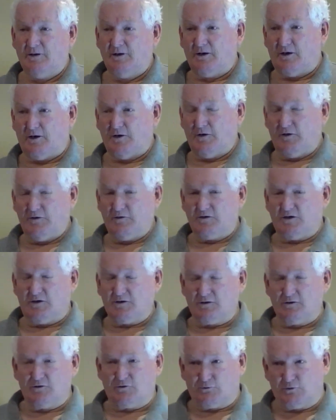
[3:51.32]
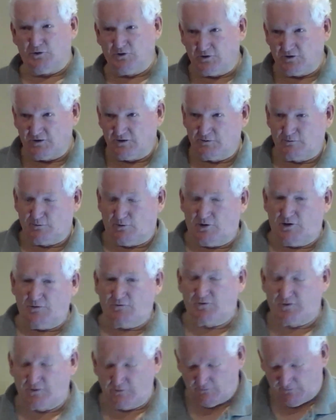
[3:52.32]
I know Justice French's
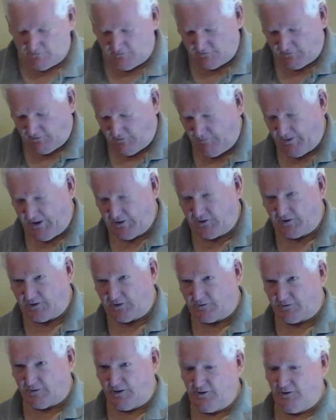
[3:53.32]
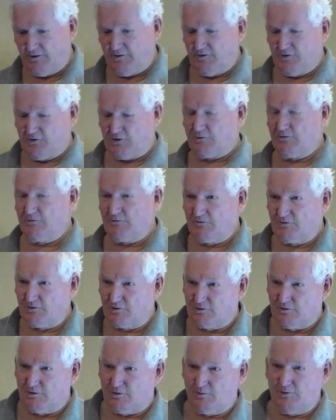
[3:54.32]
wife, she was a magistrate in the Children's
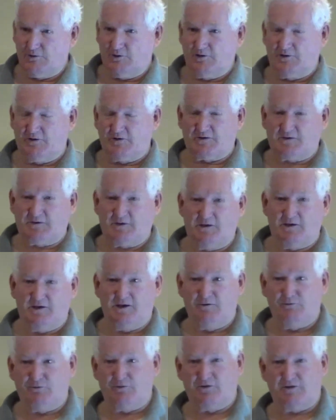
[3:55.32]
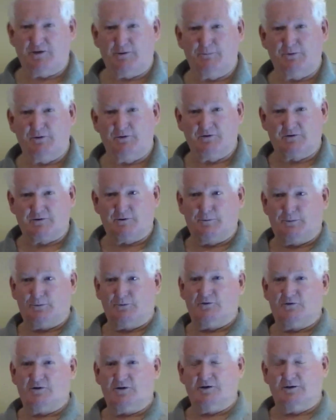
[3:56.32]
Court when I got sent there for thumping the
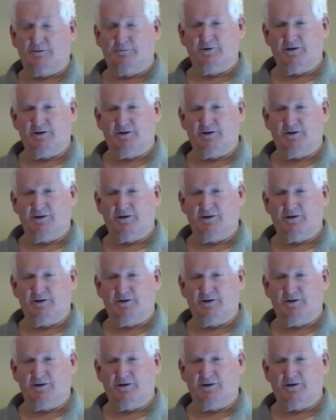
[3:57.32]
superintendent,